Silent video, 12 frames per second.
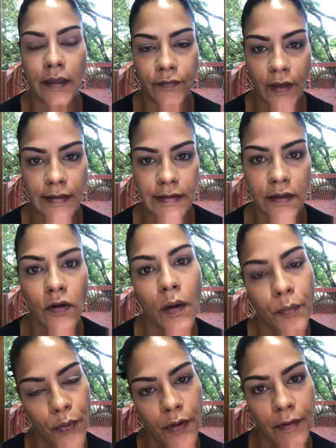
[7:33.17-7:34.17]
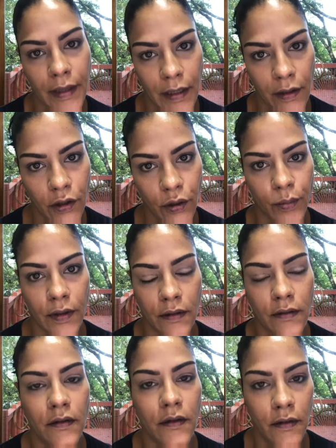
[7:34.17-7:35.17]
if you guys didn't know, I'm Puerto Rican and Cuban.
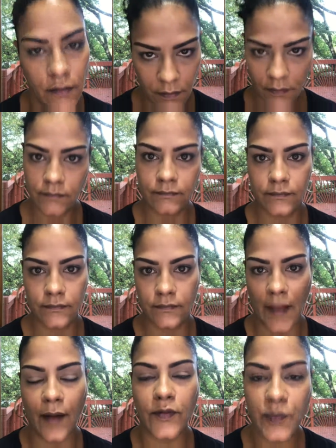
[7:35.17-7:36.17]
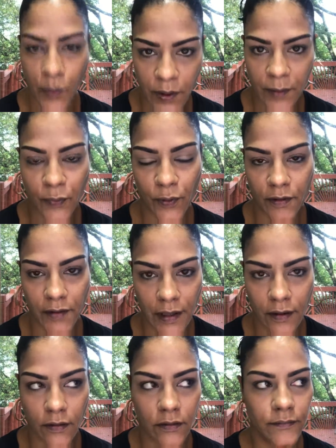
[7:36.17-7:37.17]
I was born in Puerto
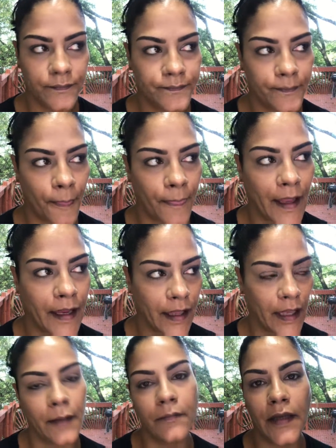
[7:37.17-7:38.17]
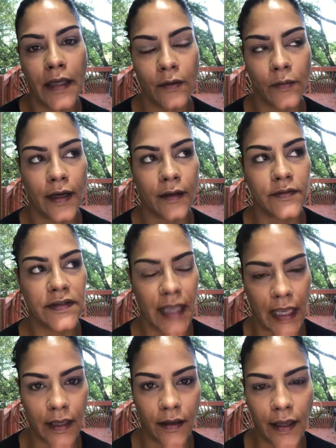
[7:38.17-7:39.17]
Rico. I came here when I was
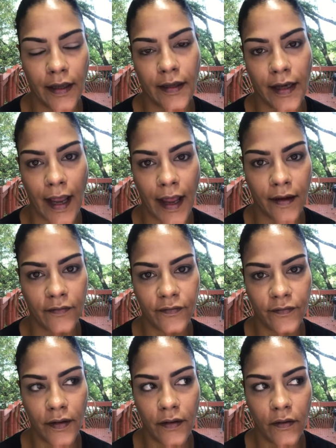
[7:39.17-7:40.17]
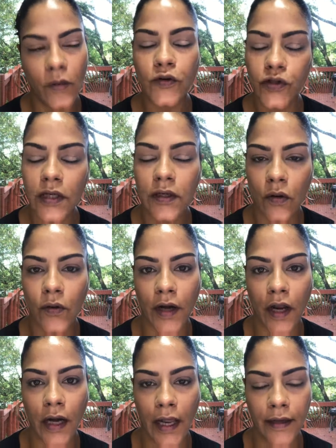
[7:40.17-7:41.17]
eight and a half, almost going
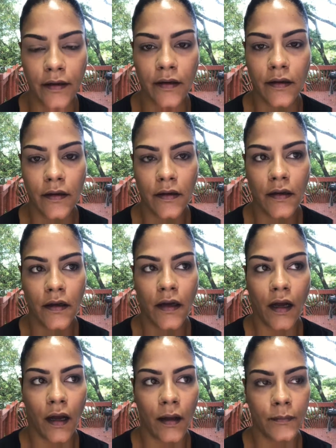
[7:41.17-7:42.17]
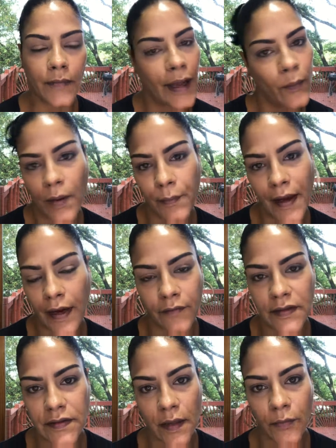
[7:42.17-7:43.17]
on nine. I went back
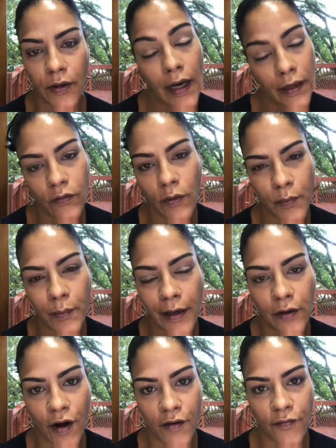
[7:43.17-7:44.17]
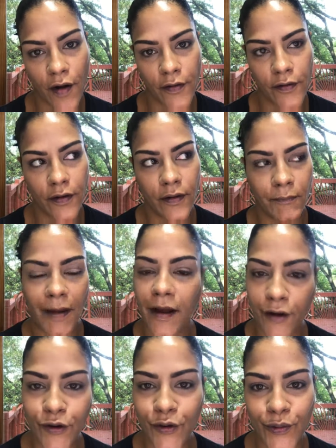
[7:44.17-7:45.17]
every summer. I grew up with my grandfather, my
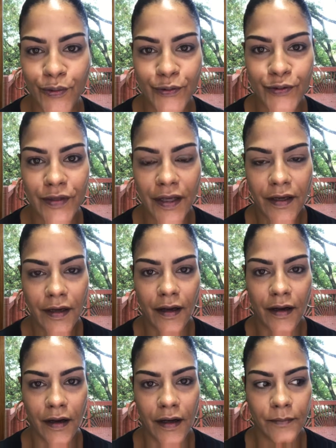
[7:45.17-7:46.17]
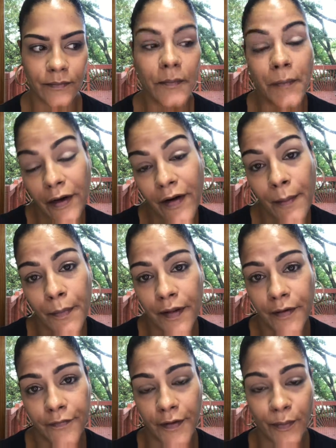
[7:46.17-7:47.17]
uncles, my
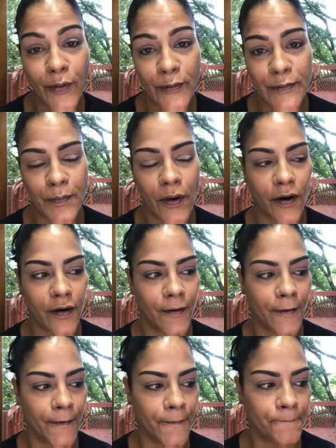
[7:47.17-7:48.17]
grandmother for the most part.